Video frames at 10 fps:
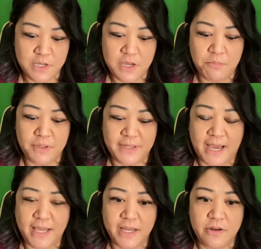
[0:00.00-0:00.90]
but
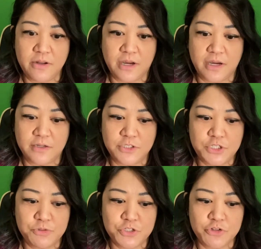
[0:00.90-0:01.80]
that
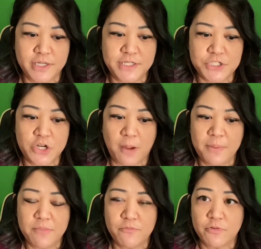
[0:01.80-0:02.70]
she was trying to stop
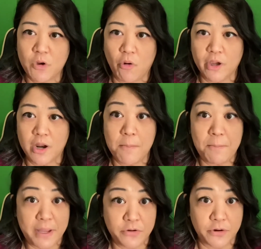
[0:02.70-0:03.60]
him from going on a
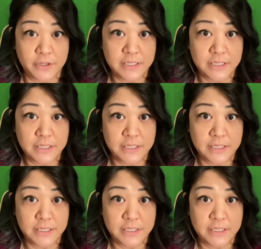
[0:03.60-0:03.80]
bender.